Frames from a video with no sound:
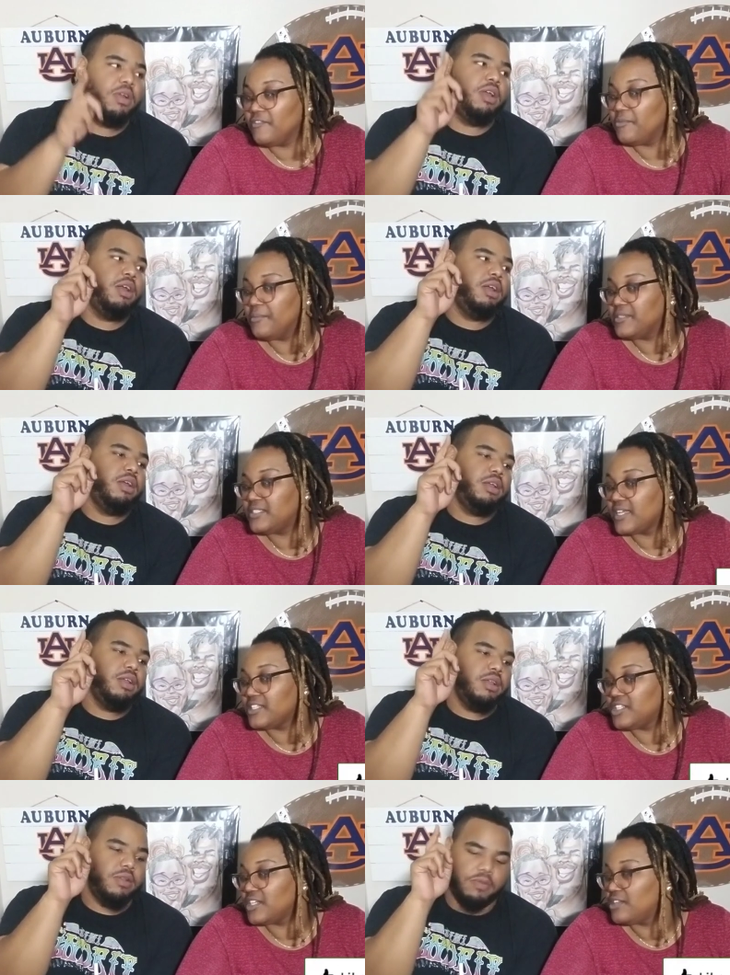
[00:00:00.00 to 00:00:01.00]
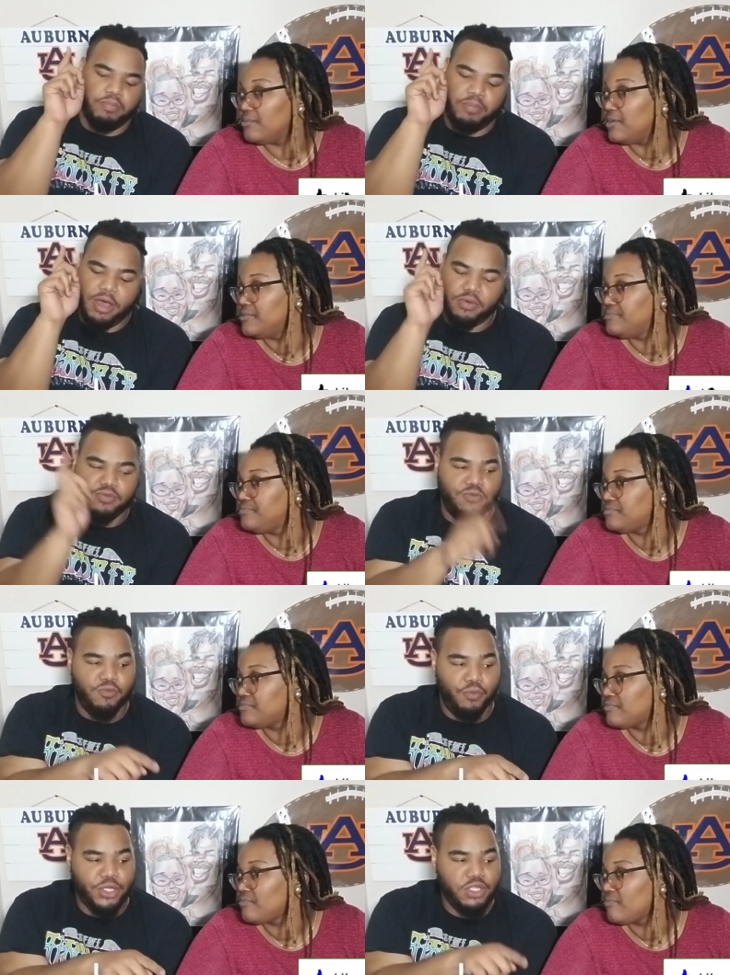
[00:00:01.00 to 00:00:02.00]
Speaker 1: even remember the second chicken. number.
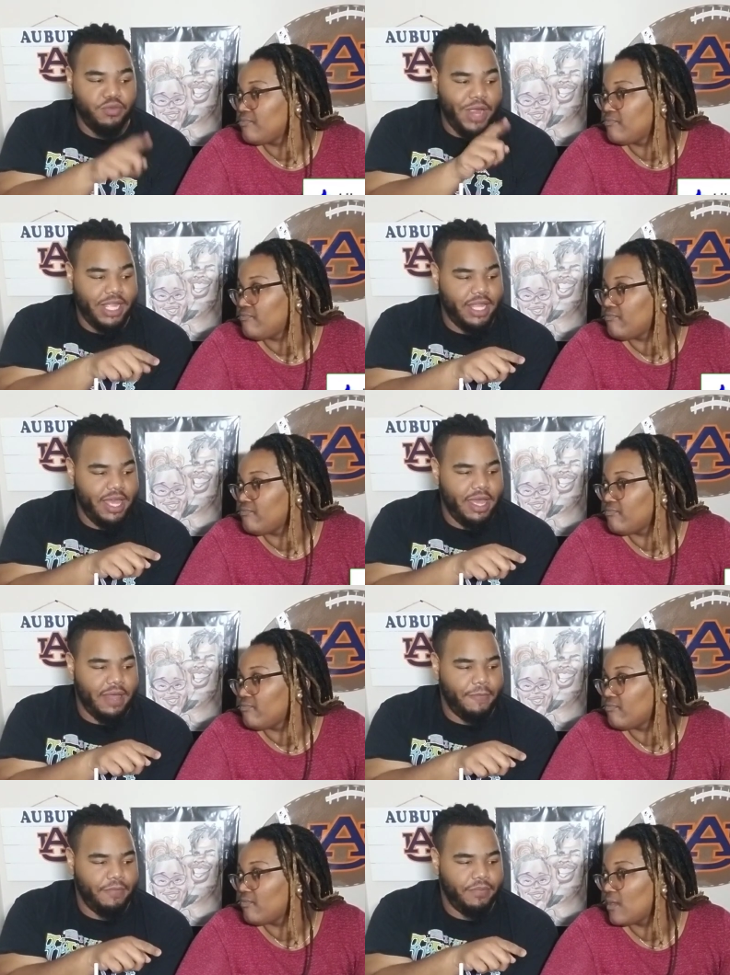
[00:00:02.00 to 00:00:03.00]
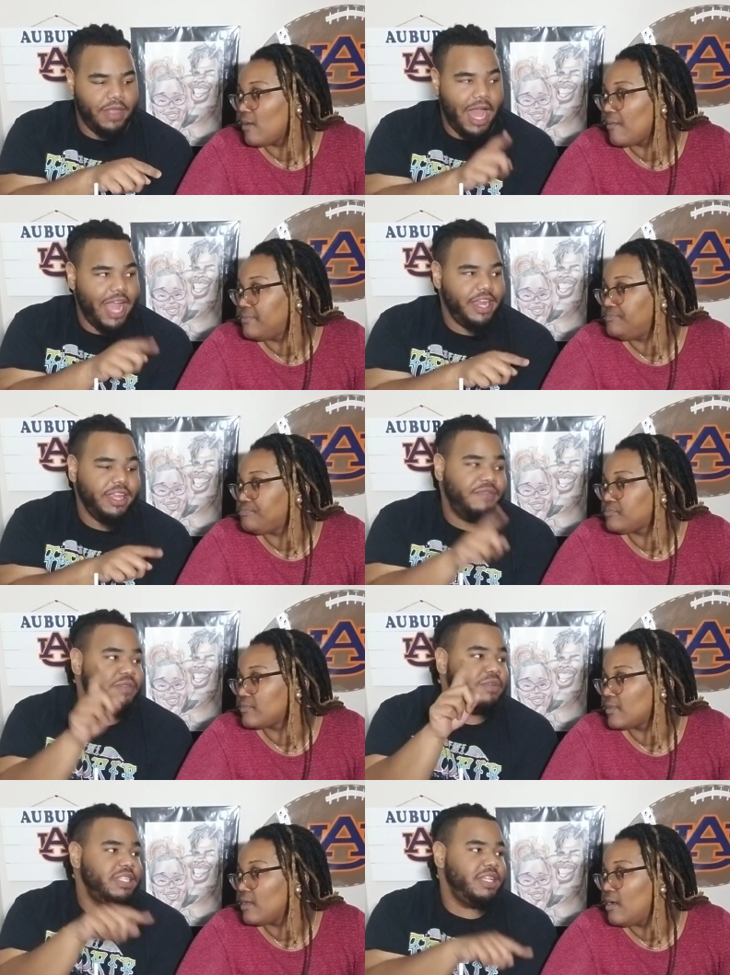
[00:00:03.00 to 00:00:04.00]
Speaker 2: But would you rate that higher
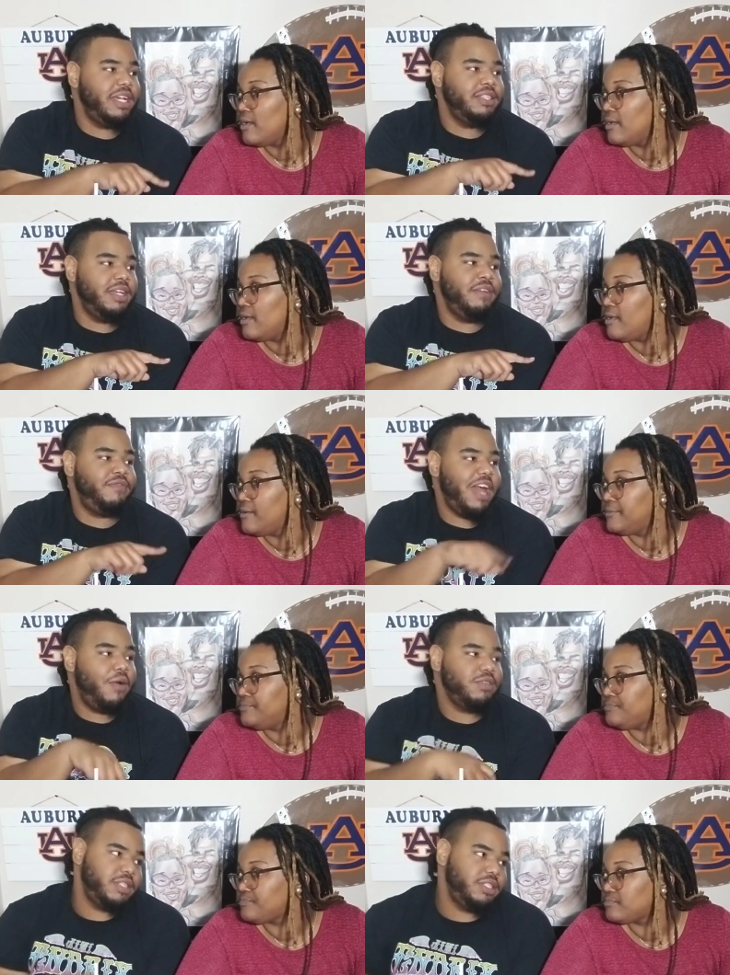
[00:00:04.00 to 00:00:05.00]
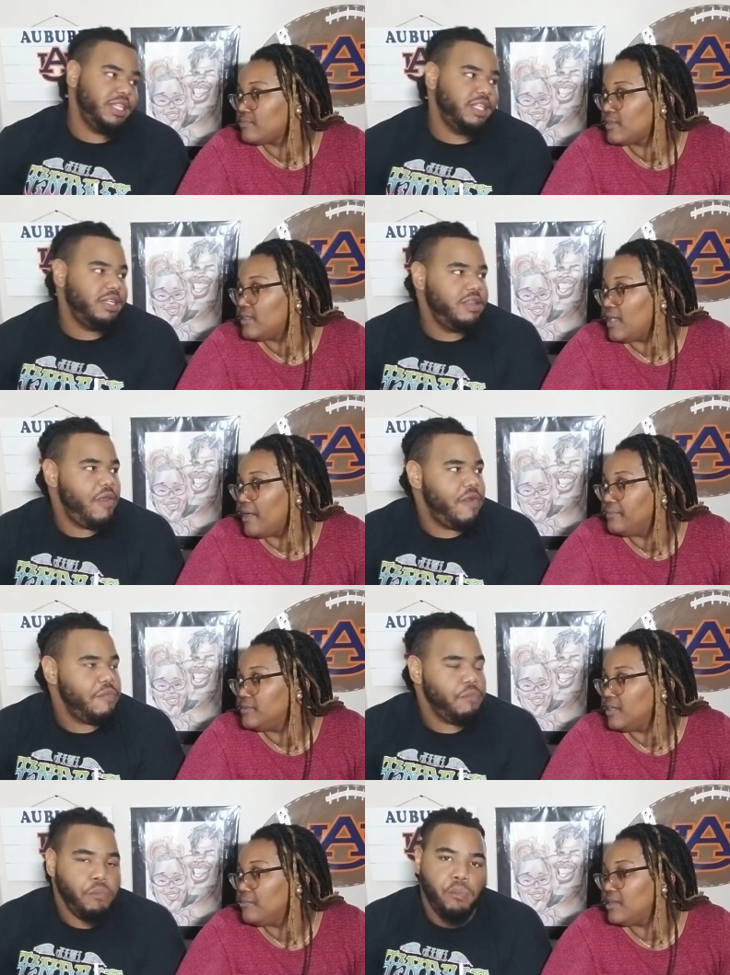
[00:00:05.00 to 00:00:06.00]
if it was in a, a flour tortilla?
Speaker 1: Yeah,
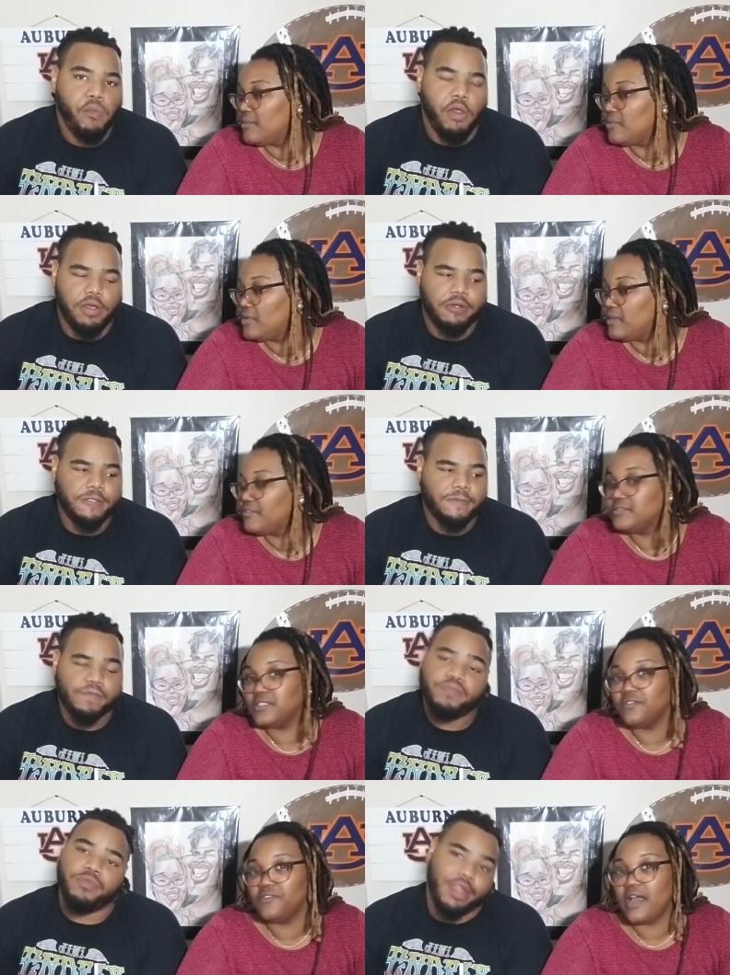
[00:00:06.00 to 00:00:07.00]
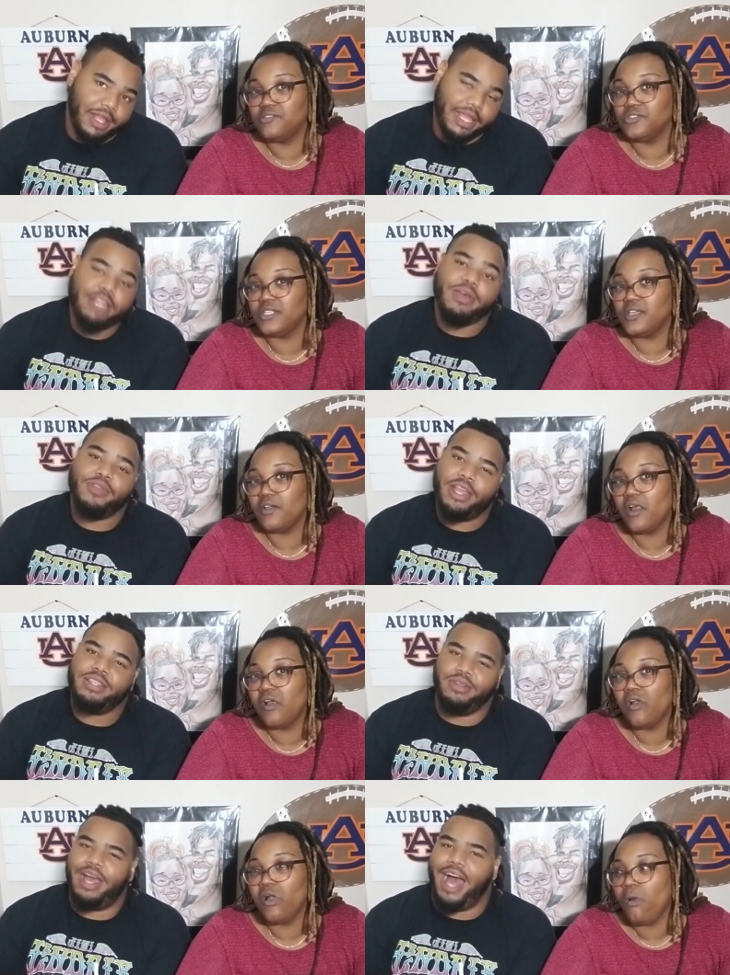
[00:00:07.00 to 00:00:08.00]
it will be number one if it was in a flour tortilla. That's what I'm
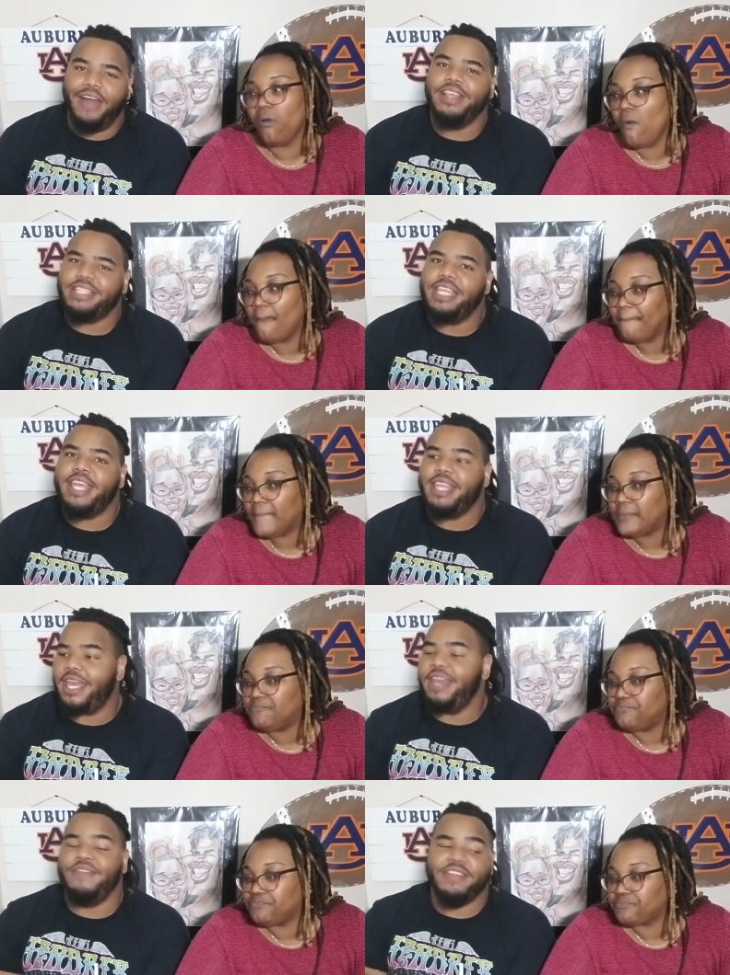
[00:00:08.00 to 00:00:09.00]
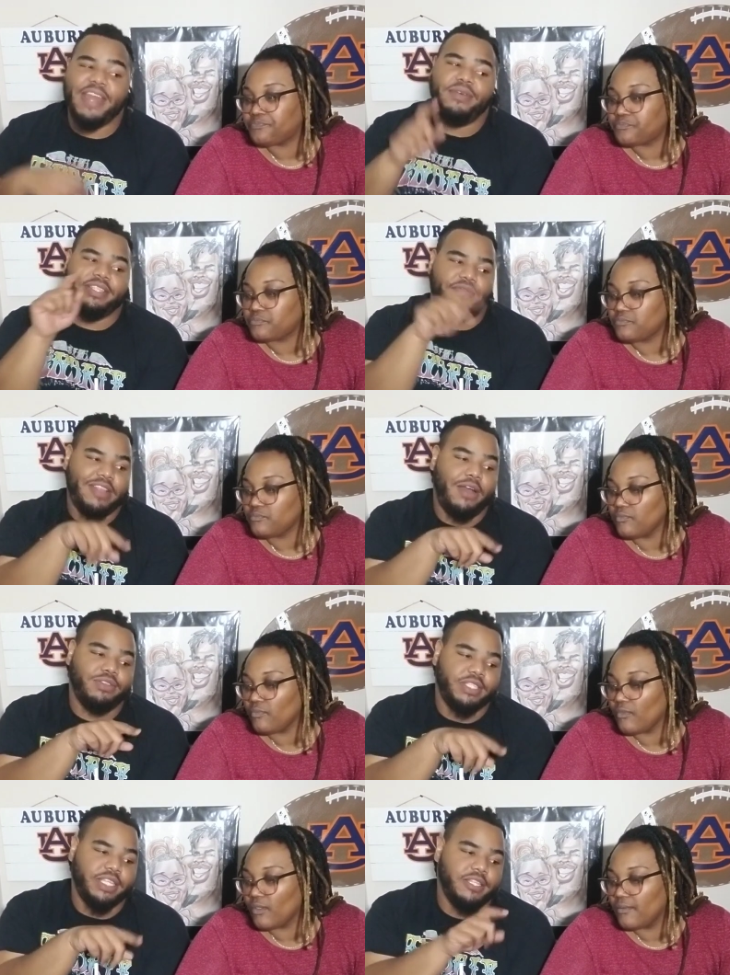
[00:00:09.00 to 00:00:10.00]
saying
Speaker 2: too. I, think the same thing. Like if, if that was in a
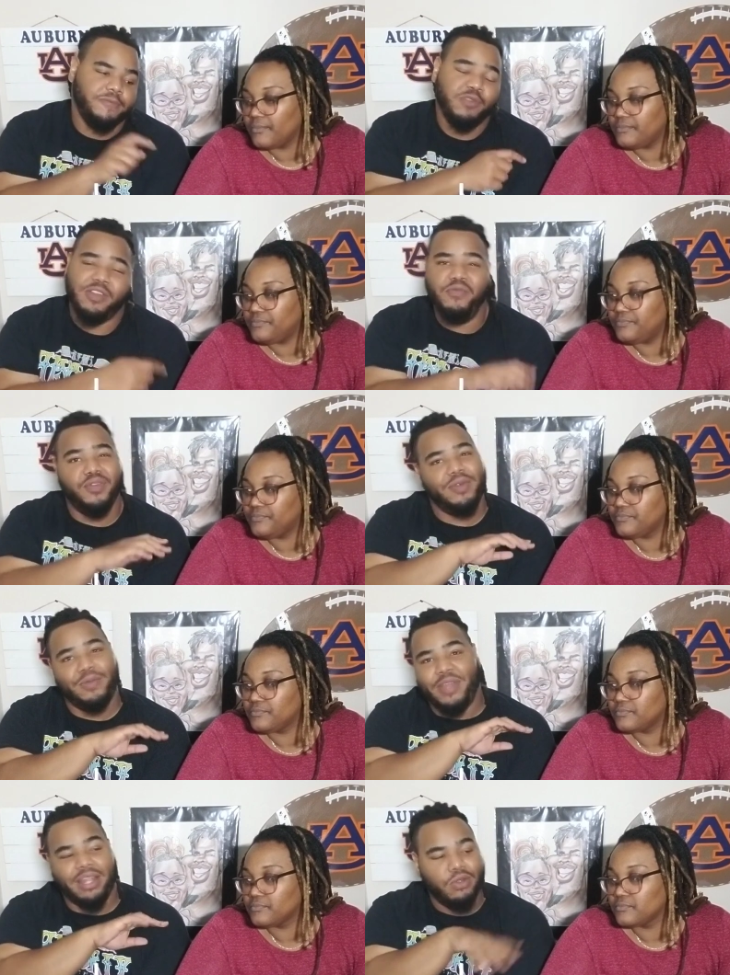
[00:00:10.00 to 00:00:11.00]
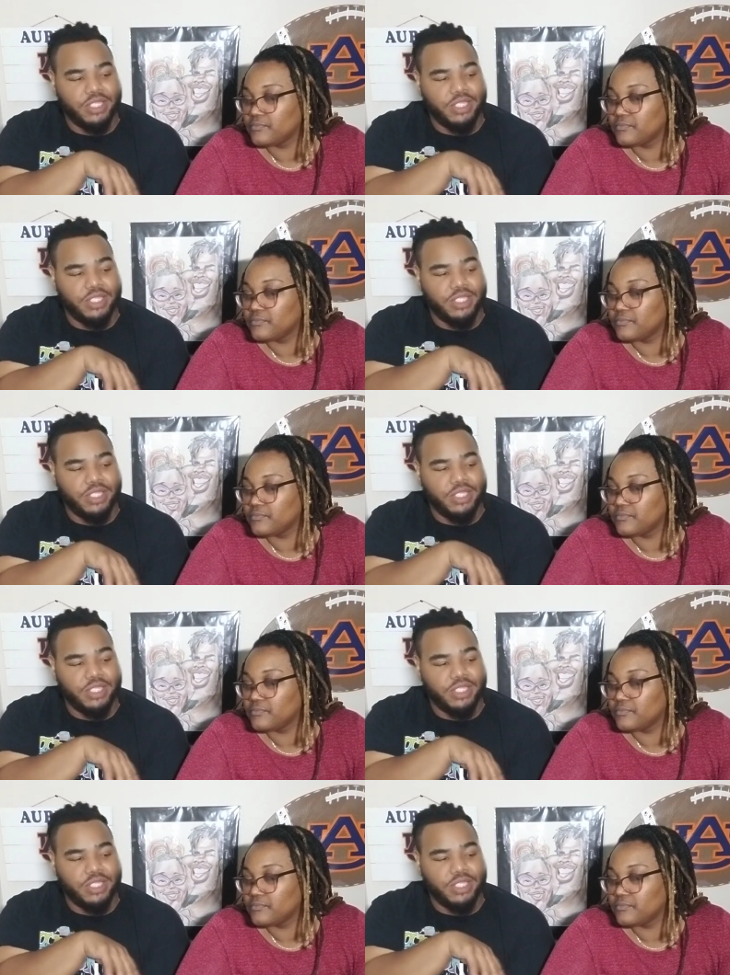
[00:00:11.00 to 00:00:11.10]
flour tortilla, even without, without no